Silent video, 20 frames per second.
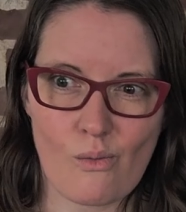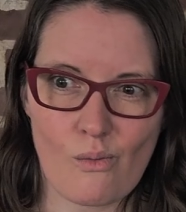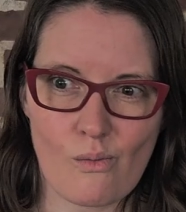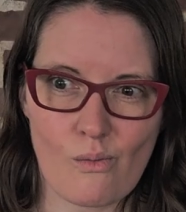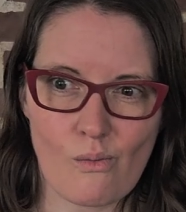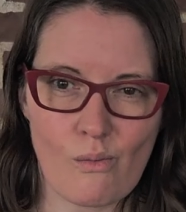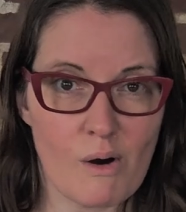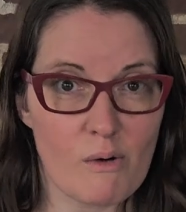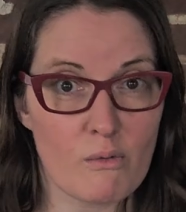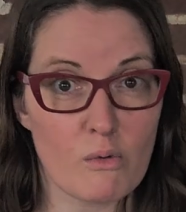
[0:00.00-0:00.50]

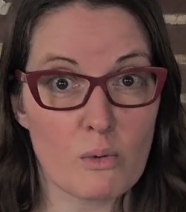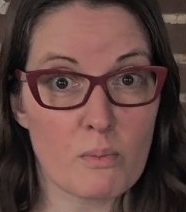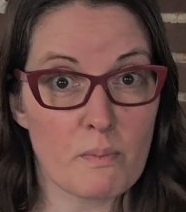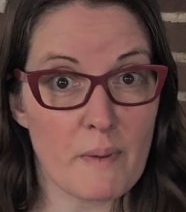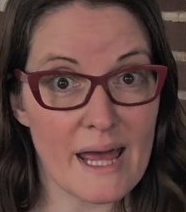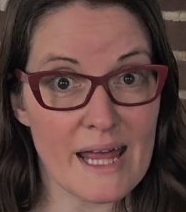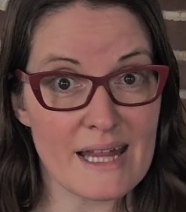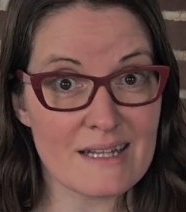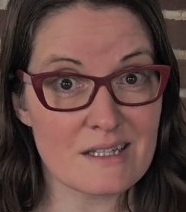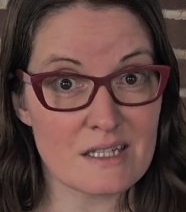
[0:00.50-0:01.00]
what were
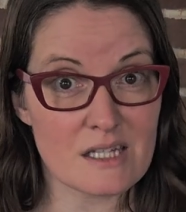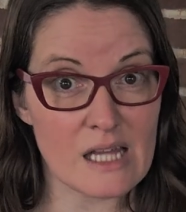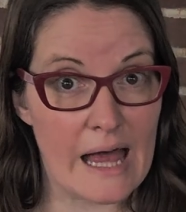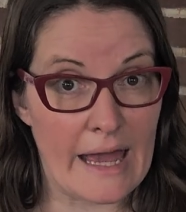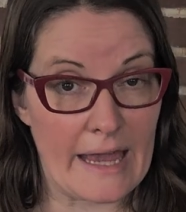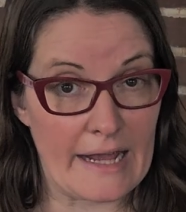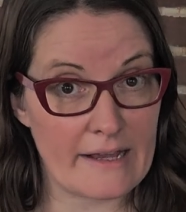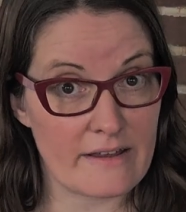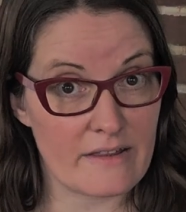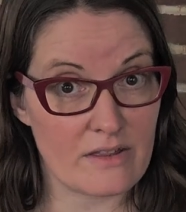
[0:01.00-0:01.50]
beds
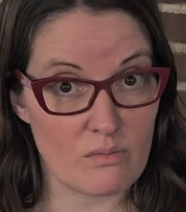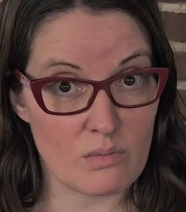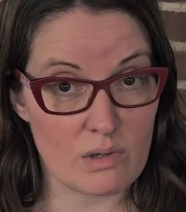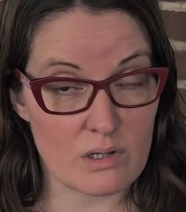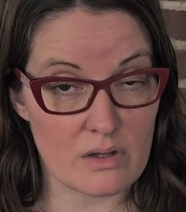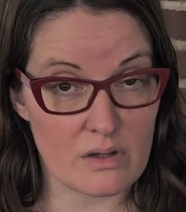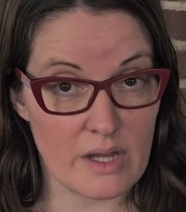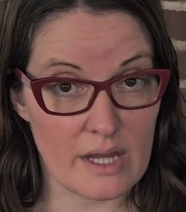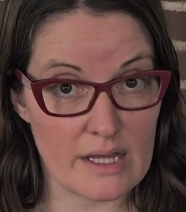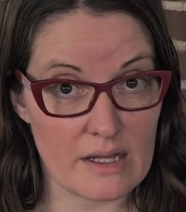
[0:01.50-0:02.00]
like in the
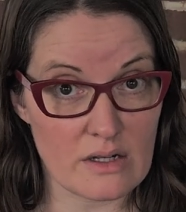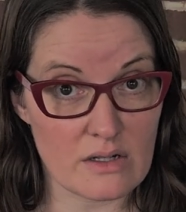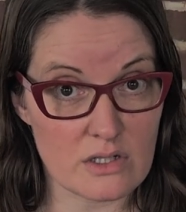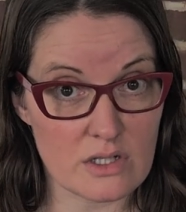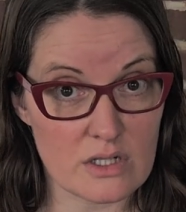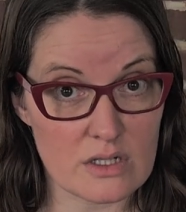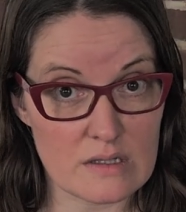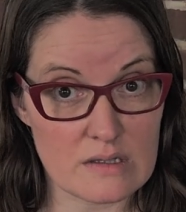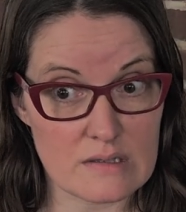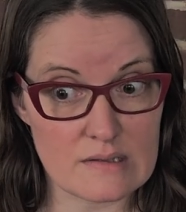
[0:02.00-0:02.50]
Middle
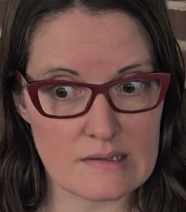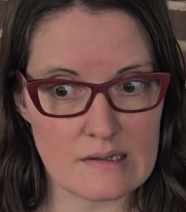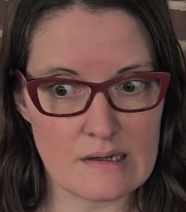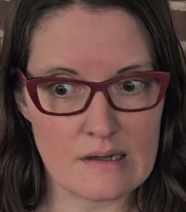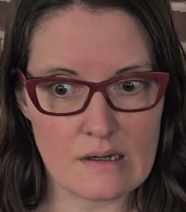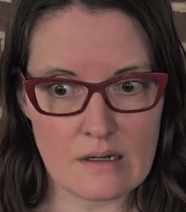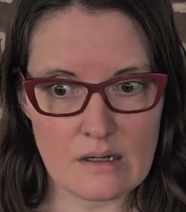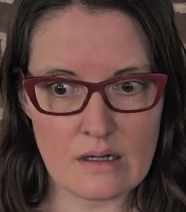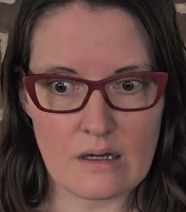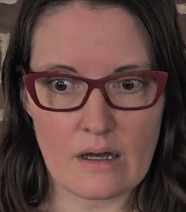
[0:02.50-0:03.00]
Ages?
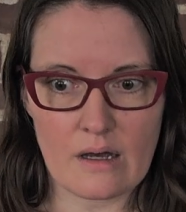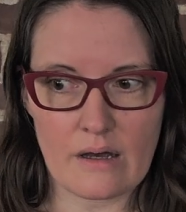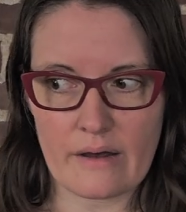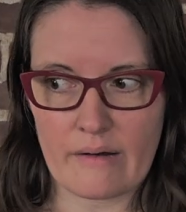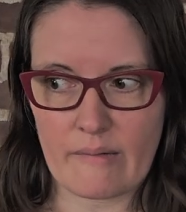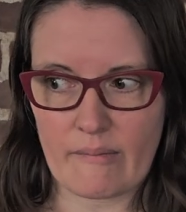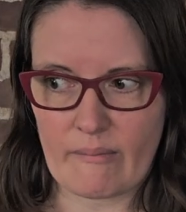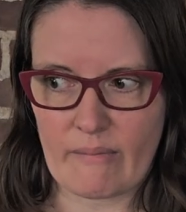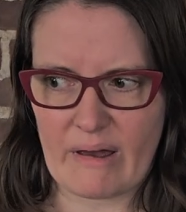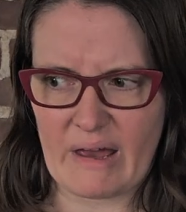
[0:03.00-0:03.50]

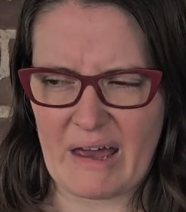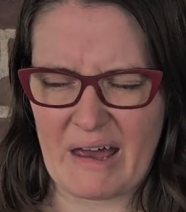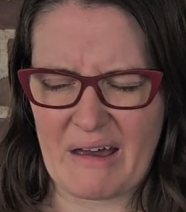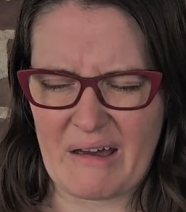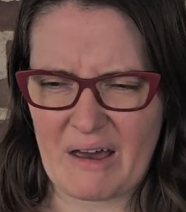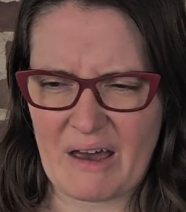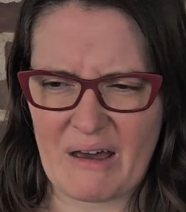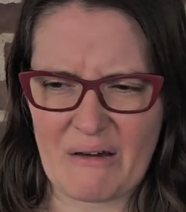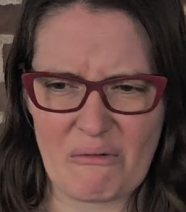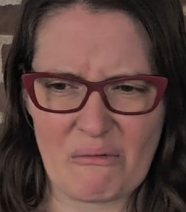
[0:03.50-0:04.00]
Um,
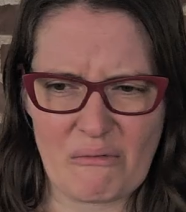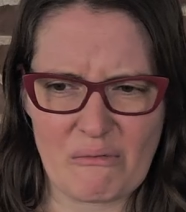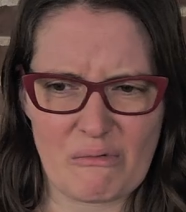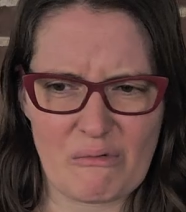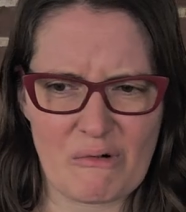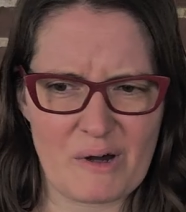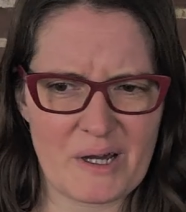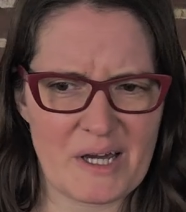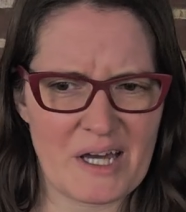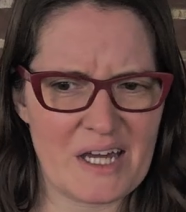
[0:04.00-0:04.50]

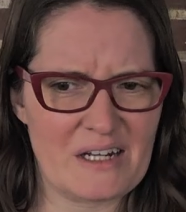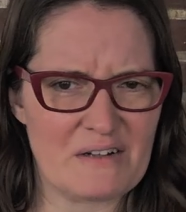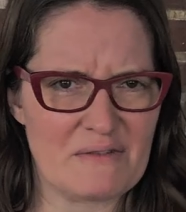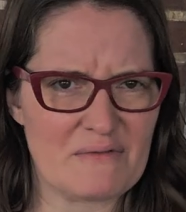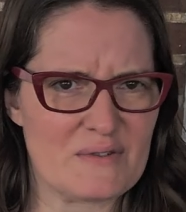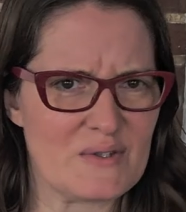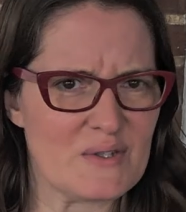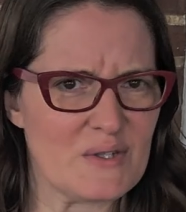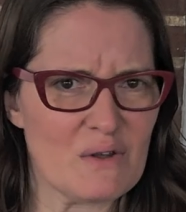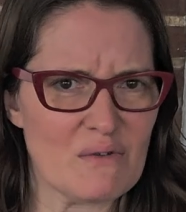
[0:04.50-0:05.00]
what kind of
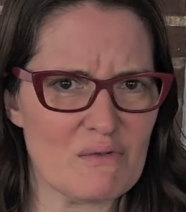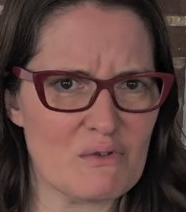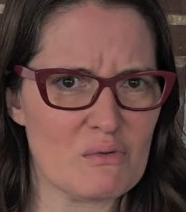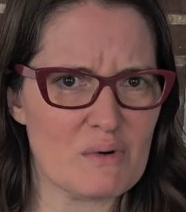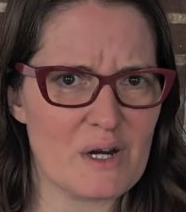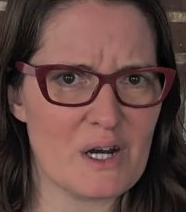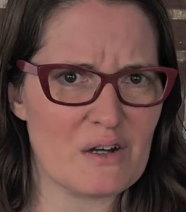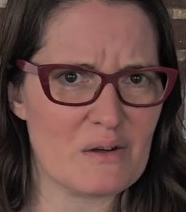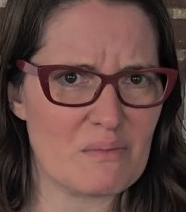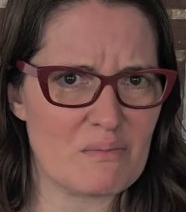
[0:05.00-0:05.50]

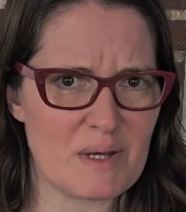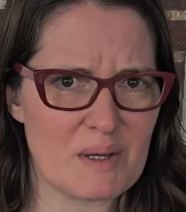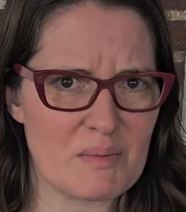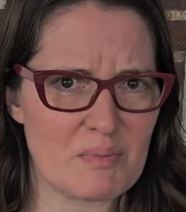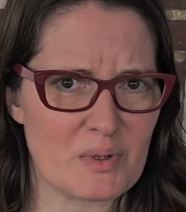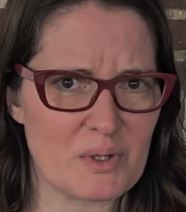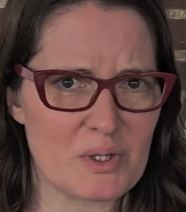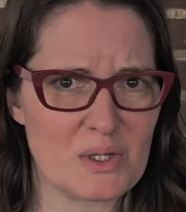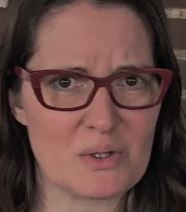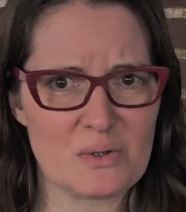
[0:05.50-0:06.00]
silverware did
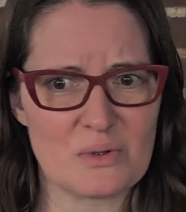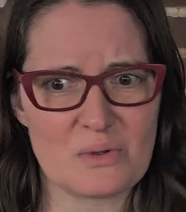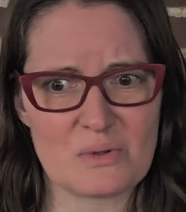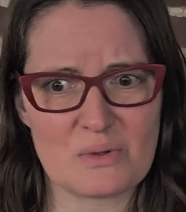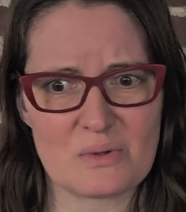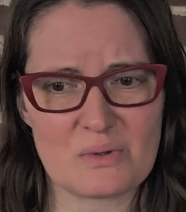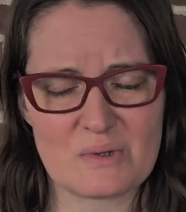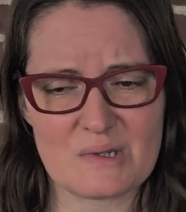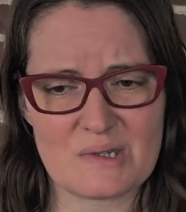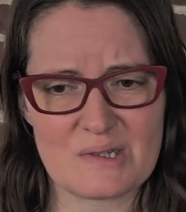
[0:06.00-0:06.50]
people
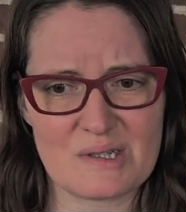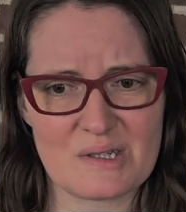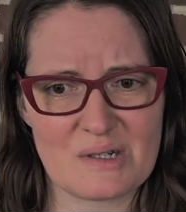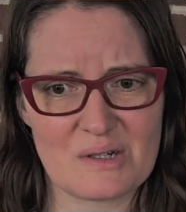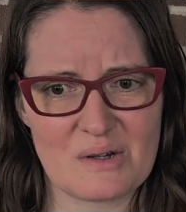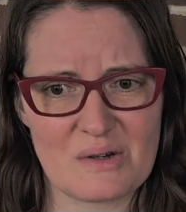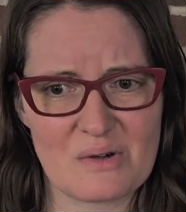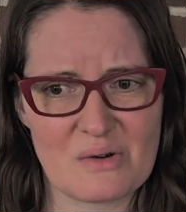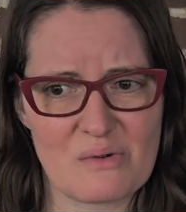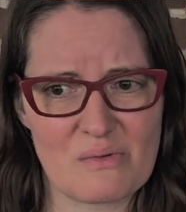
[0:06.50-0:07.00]
use?
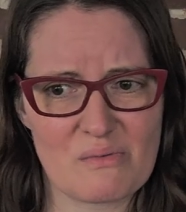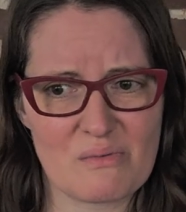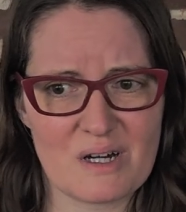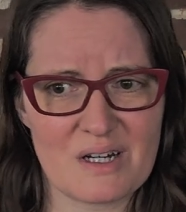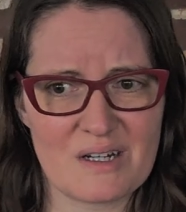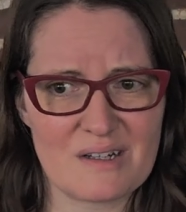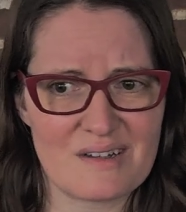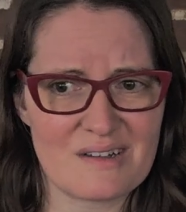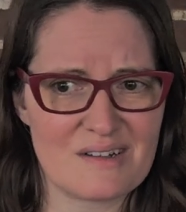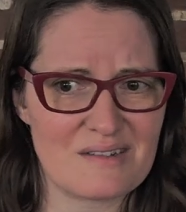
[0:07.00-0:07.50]

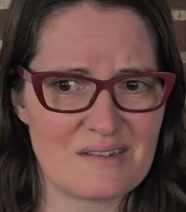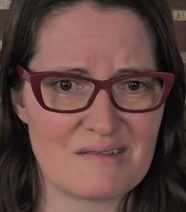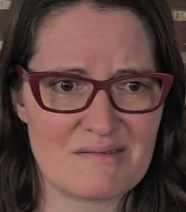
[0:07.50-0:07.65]
Did